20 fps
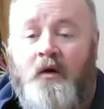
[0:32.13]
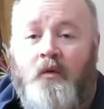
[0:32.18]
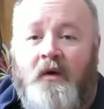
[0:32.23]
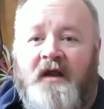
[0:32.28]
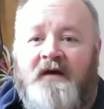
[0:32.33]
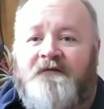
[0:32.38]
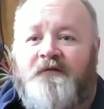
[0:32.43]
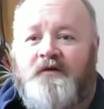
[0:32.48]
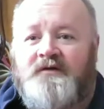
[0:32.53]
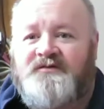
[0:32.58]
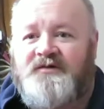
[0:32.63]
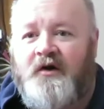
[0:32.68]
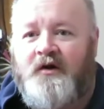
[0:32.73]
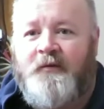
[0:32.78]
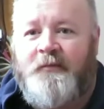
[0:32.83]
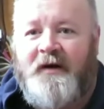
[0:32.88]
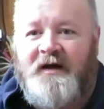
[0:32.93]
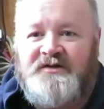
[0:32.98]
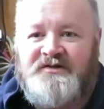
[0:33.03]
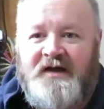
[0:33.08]
when I first
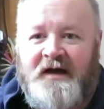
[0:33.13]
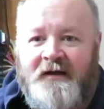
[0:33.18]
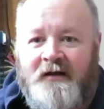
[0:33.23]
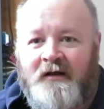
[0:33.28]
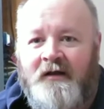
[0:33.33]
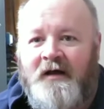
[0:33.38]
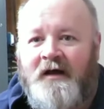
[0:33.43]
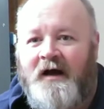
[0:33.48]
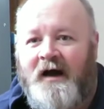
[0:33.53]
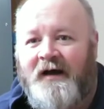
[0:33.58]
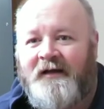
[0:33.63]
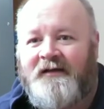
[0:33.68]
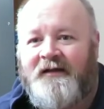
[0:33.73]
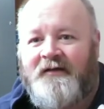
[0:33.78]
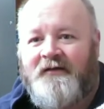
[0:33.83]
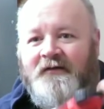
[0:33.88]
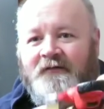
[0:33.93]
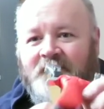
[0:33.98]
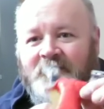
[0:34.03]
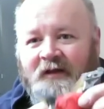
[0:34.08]
started my channel, I
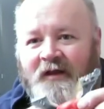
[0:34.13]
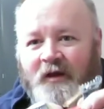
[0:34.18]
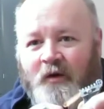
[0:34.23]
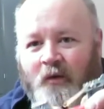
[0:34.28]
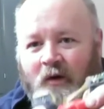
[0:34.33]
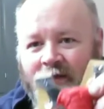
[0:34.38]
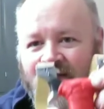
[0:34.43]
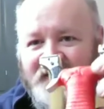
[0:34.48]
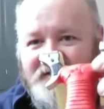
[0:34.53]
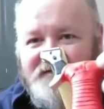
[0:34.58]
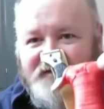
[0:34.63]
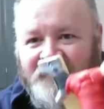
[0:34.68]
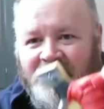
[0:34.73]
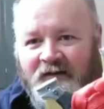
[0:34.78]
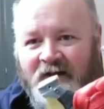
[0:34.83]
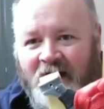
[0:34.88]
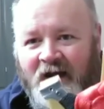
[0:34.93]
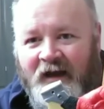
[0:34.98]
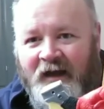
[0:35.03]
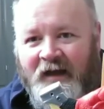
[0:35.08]
did a video on this
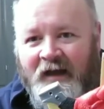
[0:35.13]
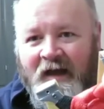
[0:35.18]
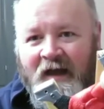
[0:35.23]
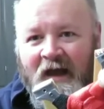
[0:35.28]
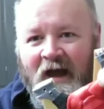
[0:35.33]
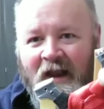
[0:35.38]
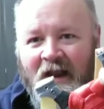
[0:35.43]
little guy,